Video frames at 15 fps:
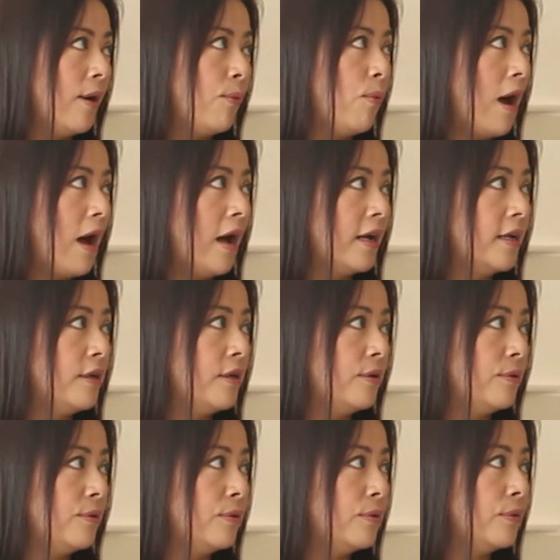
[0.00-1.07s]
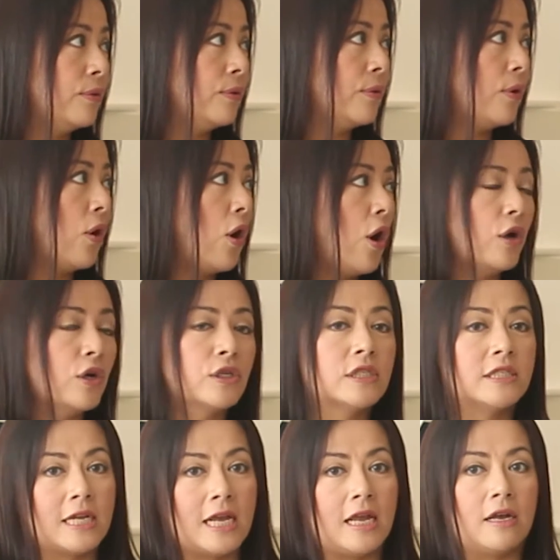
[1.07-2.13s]
Wagyu
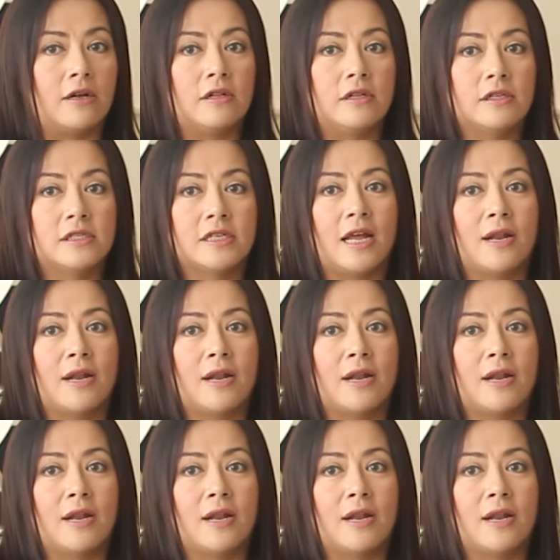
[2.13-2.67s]
oxtails